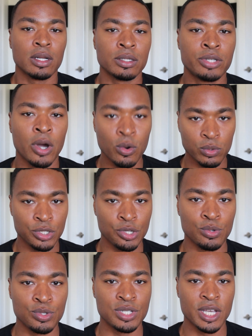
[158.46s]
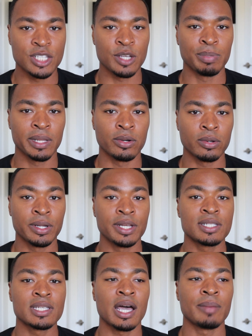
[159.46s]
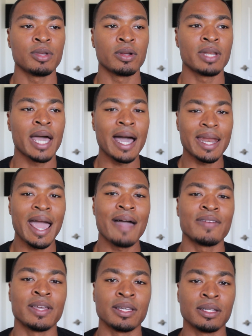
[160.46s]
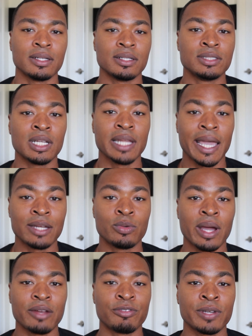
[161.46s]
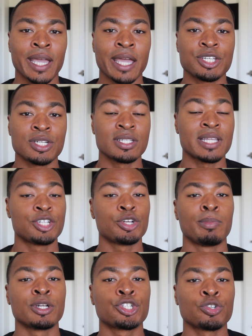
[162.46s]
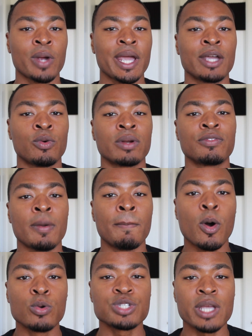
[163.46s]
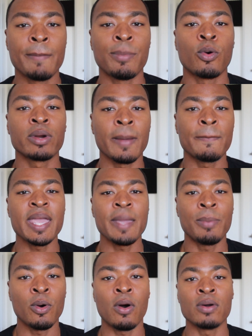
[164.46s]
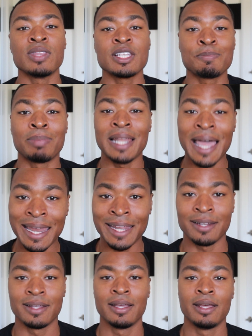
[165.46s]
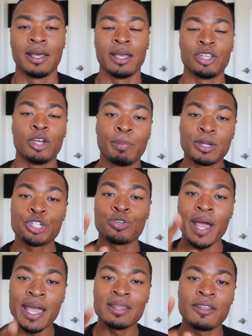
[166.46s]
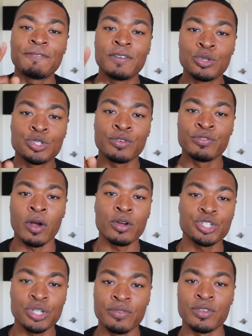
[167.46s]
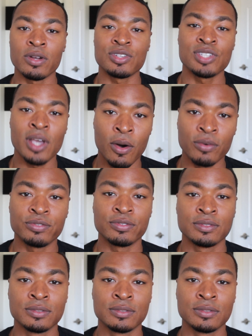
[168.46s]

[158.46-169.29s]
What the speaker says: don't use discipline or anytime you're not having delayed gratification is that you're betraying one of the most important people on this planet. You're betraying the future version of yourself.